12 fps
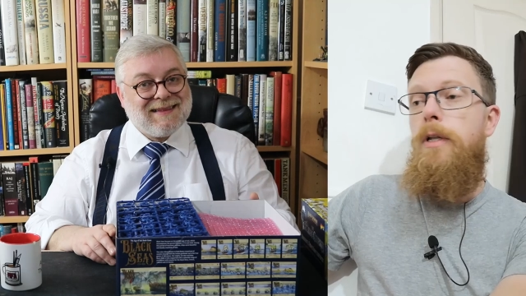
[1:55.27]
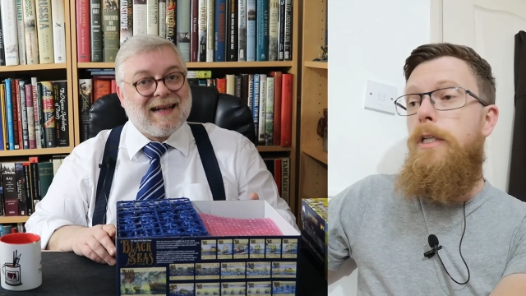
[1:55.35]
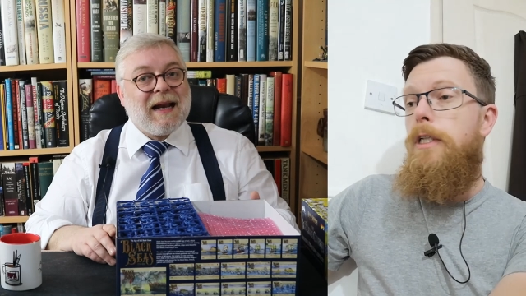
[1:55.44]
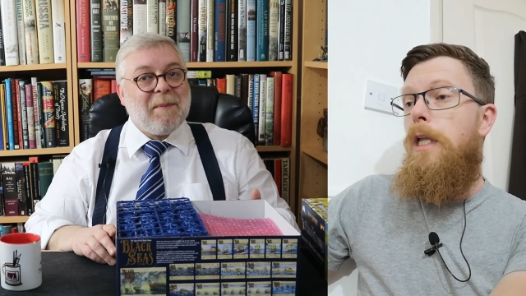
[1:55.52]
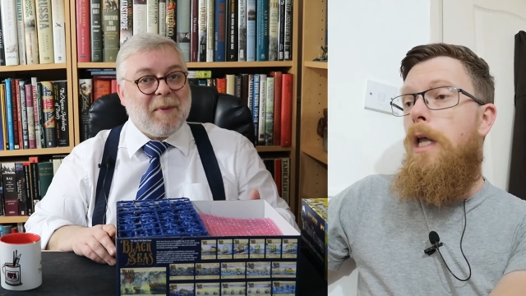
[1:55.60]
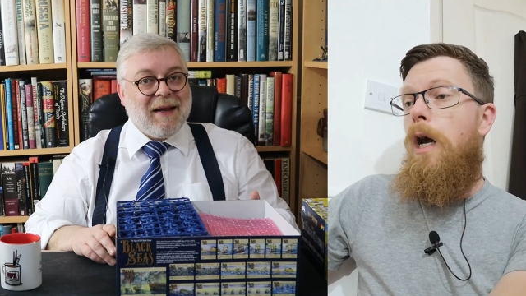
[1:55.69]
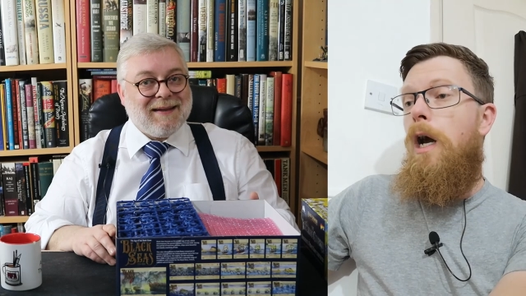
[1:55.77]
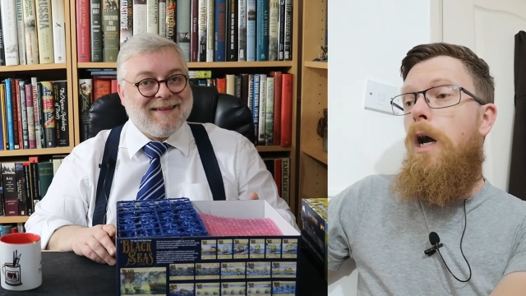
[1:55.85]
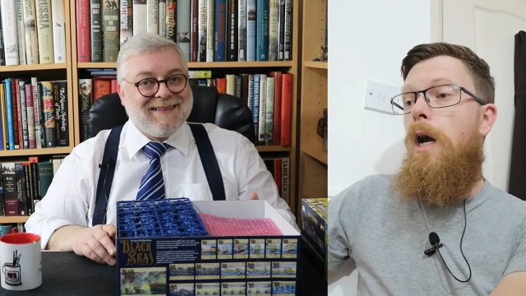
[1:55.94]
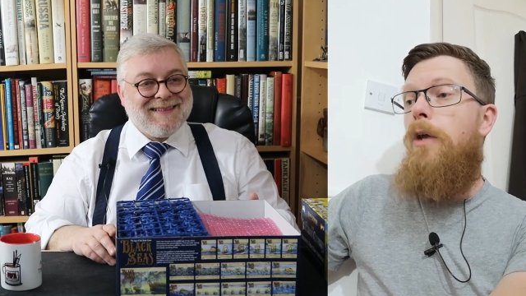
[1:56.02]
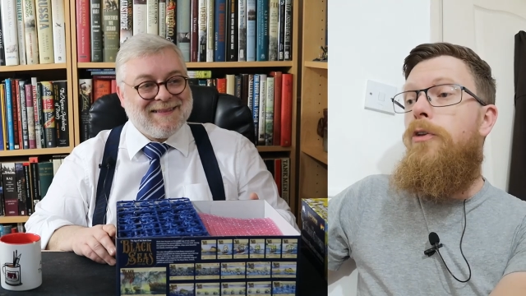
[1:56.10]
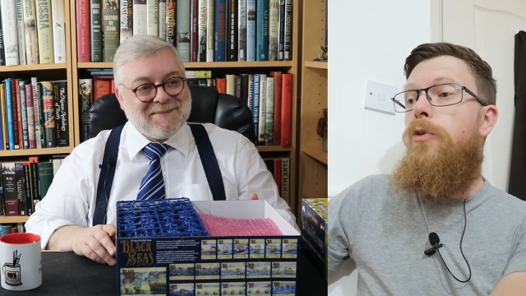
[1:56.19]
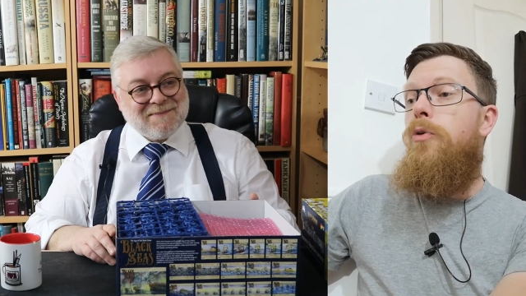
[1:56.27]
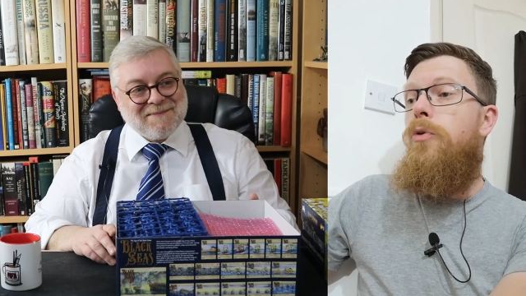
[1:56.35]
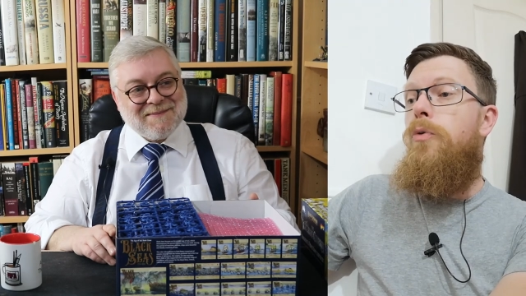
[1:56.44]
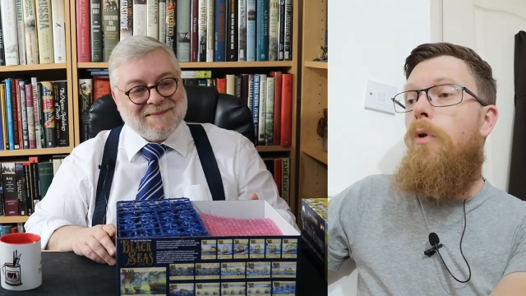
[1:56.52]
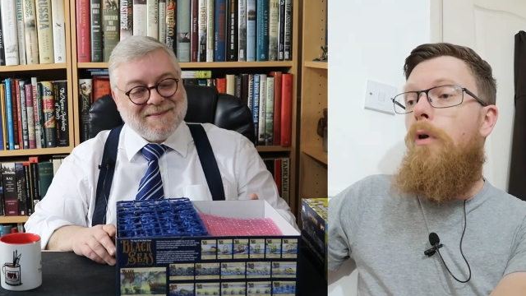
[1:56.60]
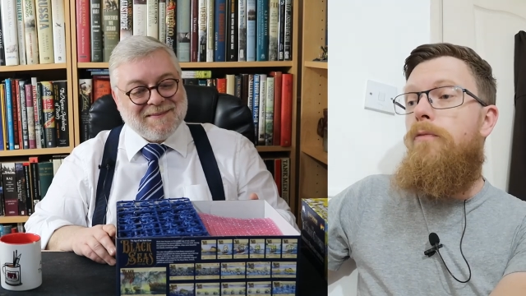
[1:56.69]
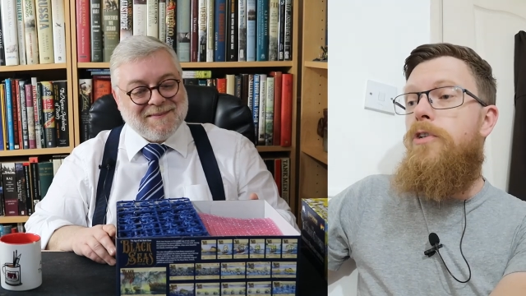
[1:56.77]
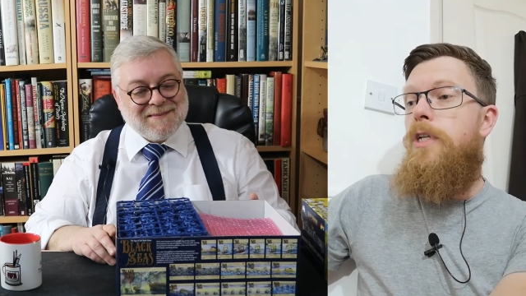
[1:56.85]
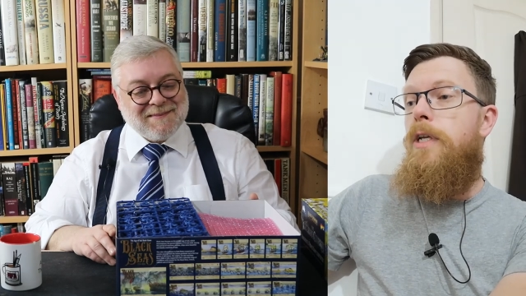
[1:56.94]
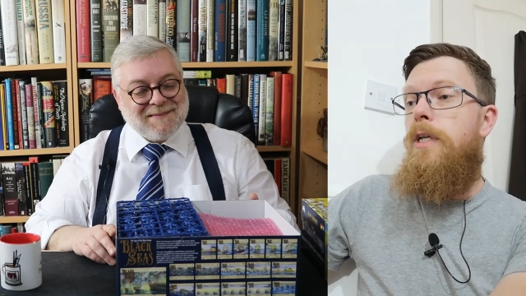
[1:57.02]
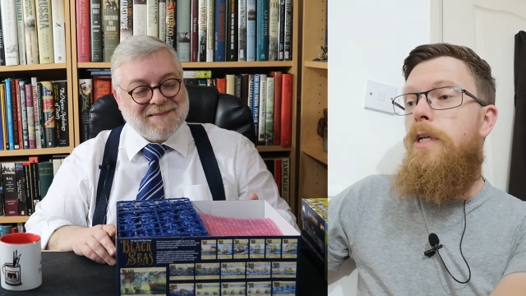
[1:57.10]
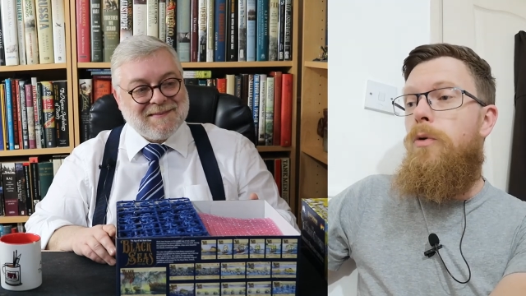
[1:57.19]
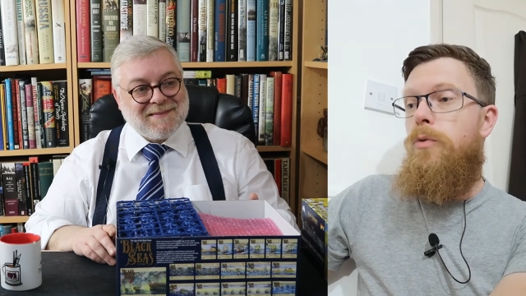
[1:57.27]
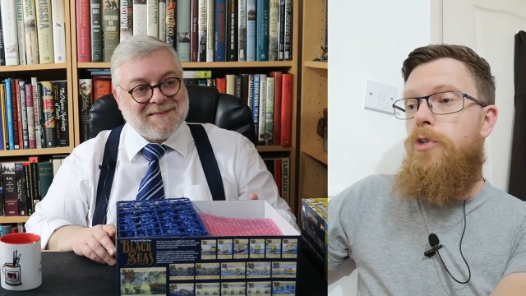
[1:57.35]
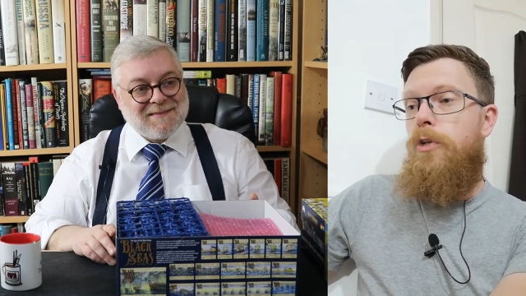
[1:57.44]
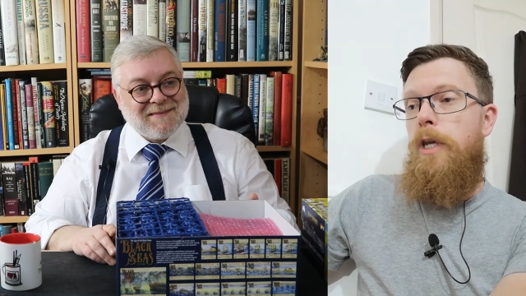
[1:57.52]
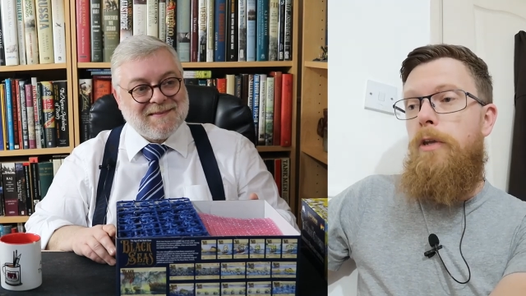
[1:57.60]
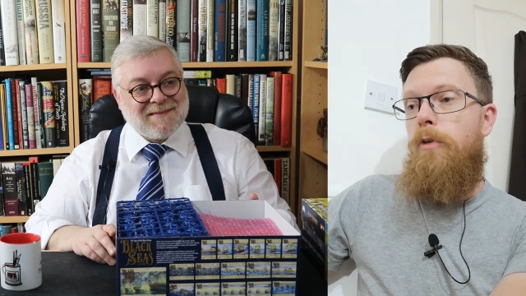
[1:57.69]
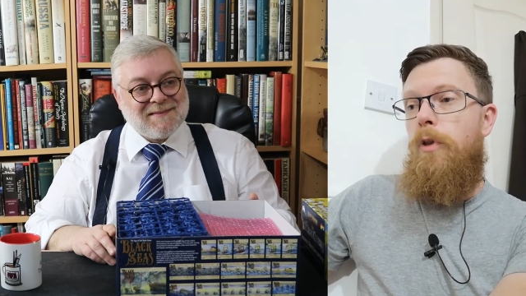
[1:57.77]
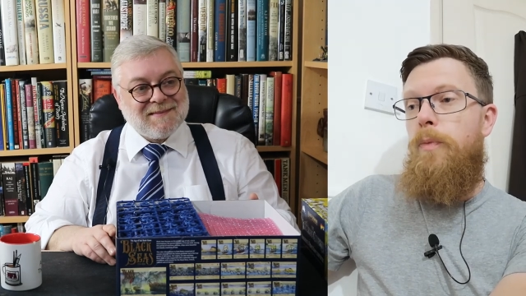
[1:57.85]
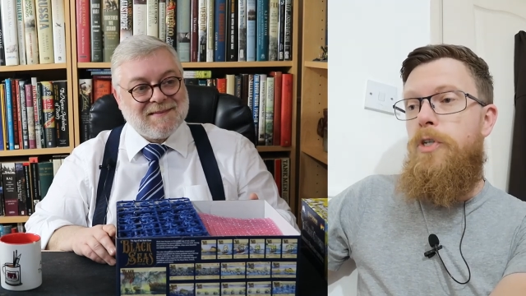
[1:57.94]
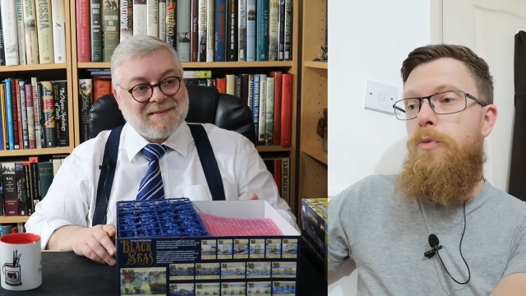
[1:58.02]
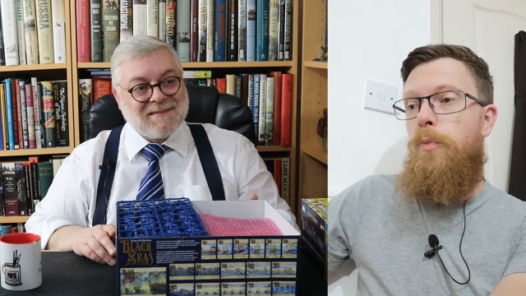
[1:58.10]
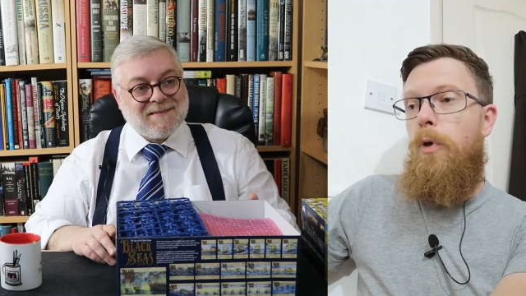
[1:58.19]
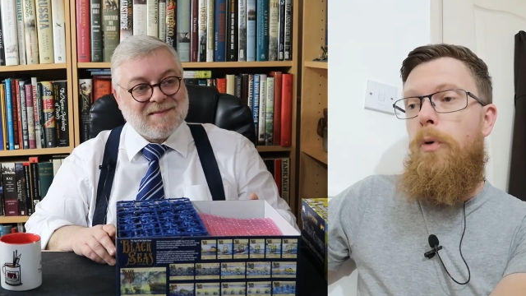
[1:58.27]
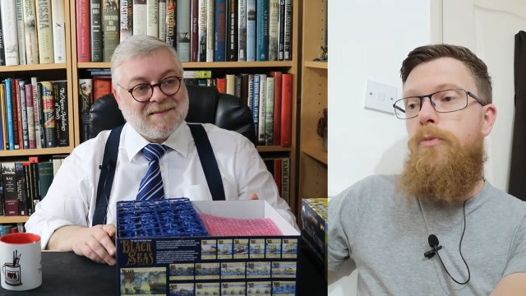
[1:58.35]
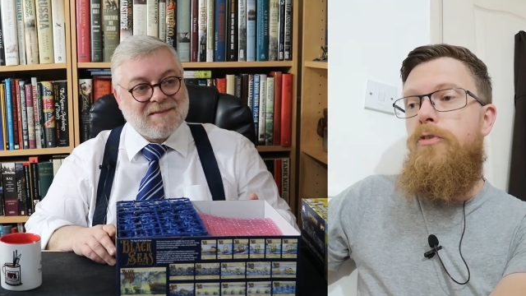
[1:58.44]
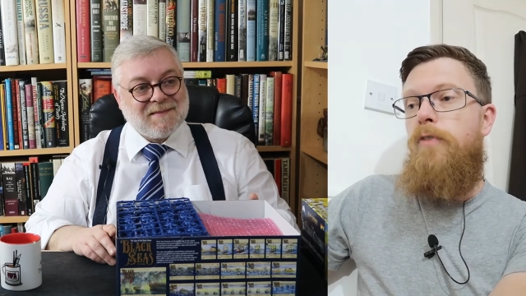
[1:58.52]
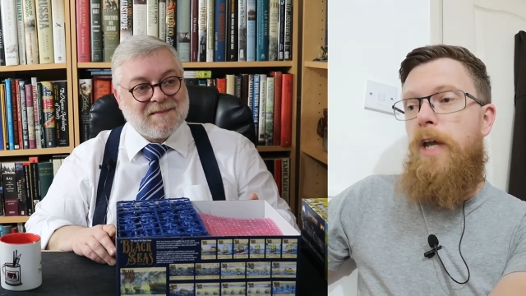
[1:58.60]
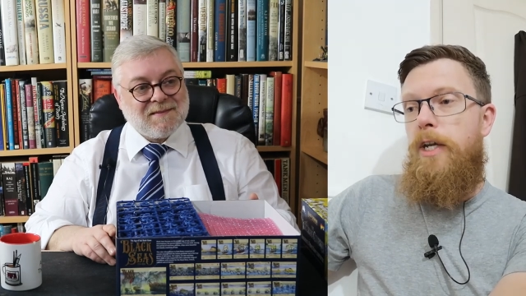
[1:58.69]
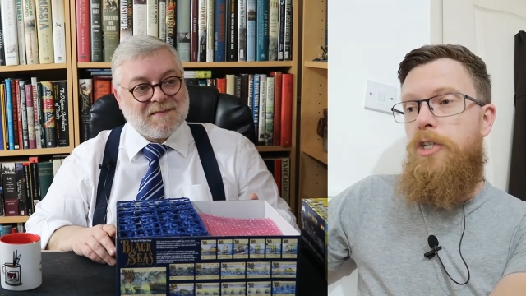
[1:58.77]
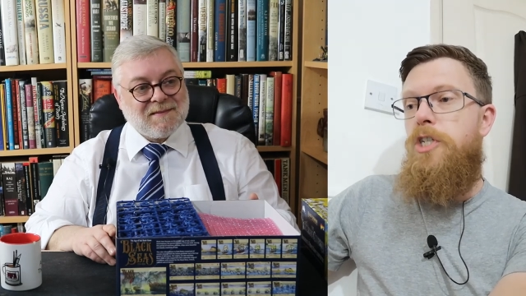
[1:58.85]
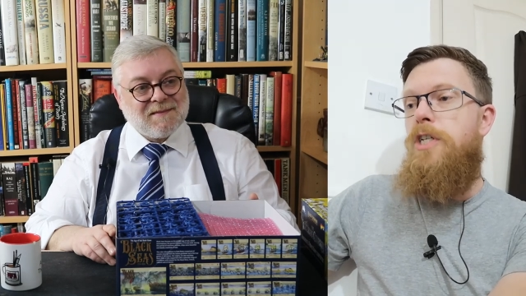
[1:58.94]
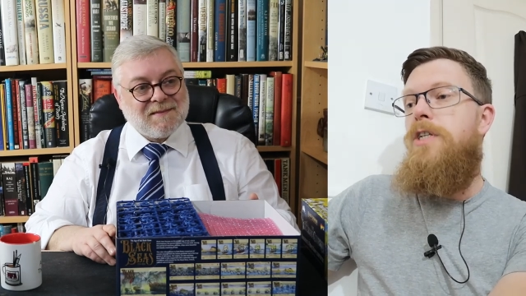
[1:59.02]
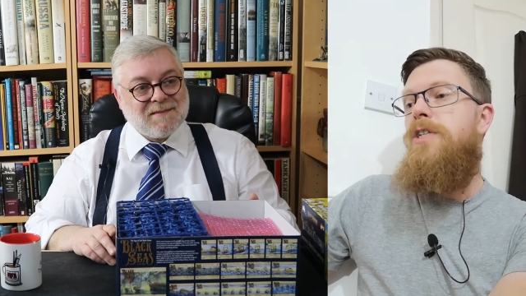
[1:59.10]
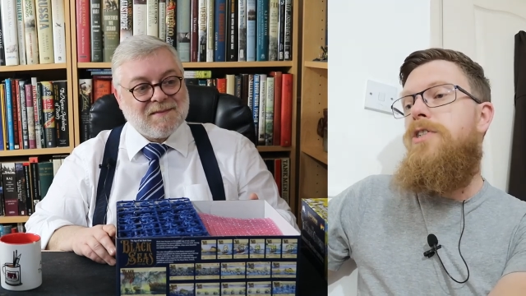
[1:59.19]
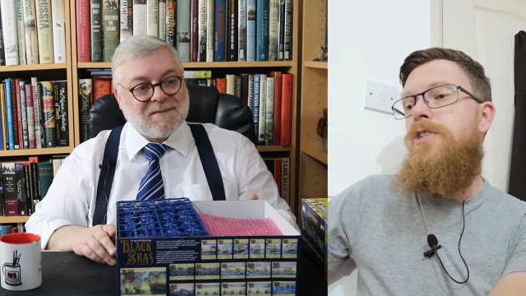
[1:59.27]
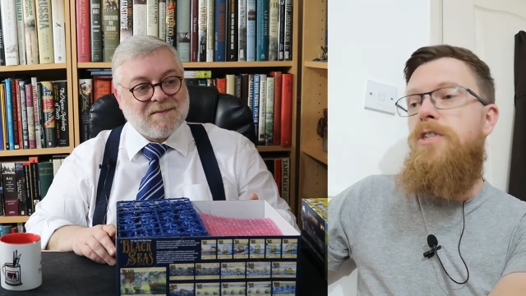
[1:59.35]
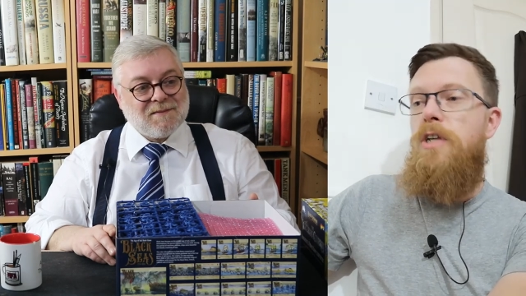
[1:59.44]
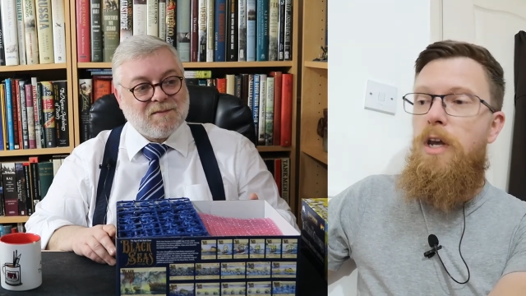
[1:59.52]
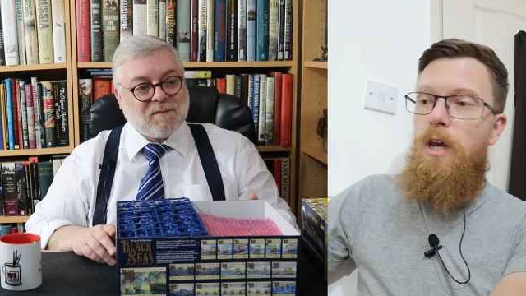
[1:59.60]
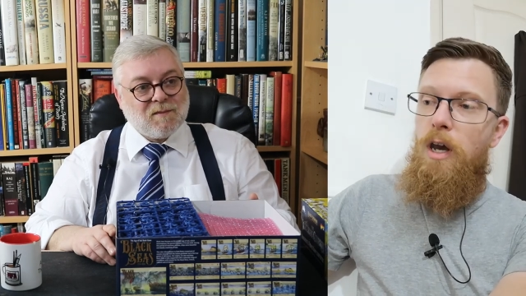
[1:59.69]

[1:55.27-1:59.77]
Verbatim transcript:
Speaker 1: Clip in. Uh, you obviously also get your other bits and bobs, flag sheets.